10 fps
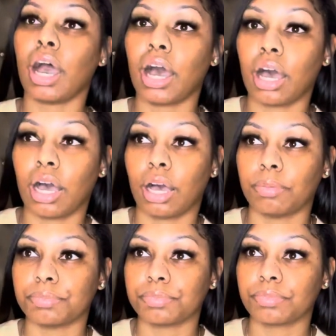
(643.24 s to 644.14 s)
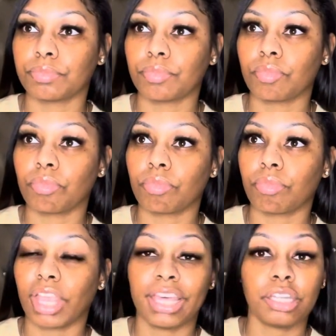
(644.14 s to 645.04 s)
Um
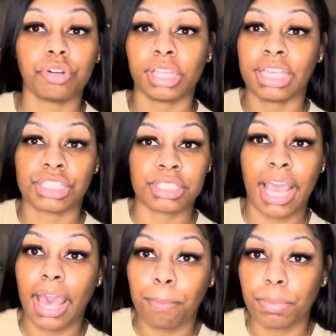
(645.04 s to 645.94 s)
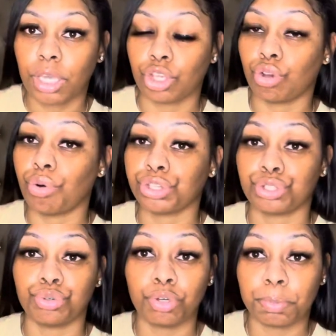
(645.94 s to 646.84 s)
and literally it's just the app. You go in your
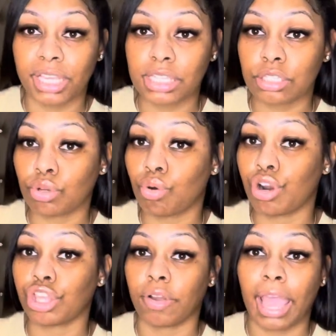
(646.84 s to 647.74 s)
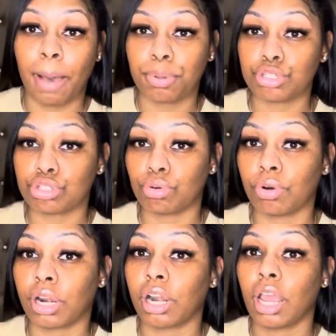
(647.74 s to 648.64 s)
Google Play store, your Apple
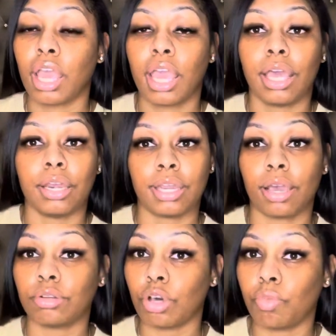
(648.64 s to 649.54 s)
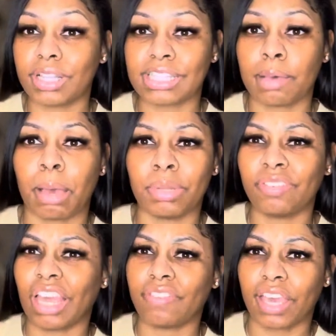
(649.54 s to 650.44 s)
store, download WhatsApp. I
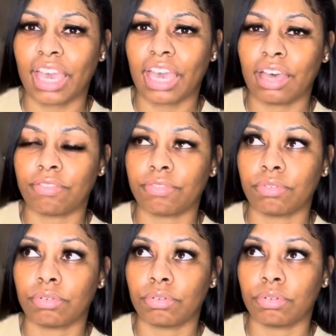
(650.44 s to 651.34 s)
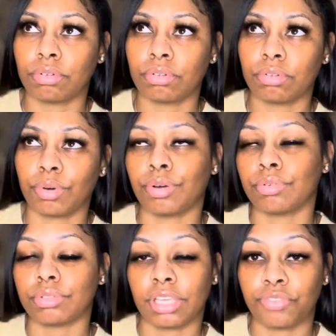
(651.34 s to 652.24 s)
believe they even have
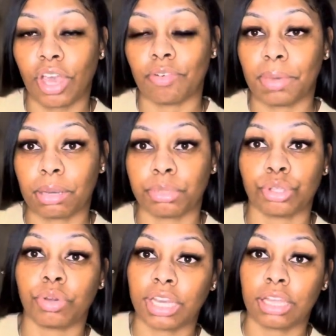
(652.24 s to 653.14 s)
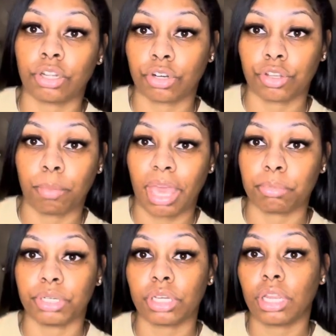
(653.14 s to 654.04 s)
oh, if you have a MacBook, you can download it on your
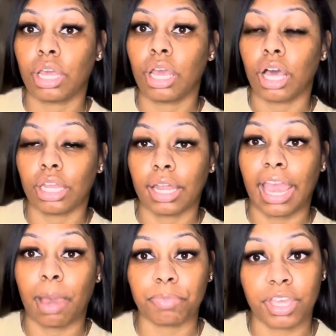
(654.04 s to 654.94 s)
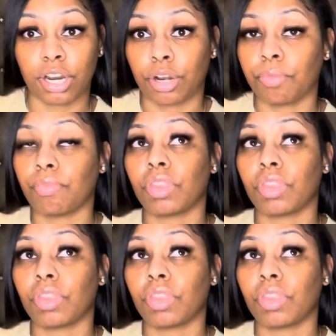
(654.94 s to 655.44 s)
MacBook. A little app there.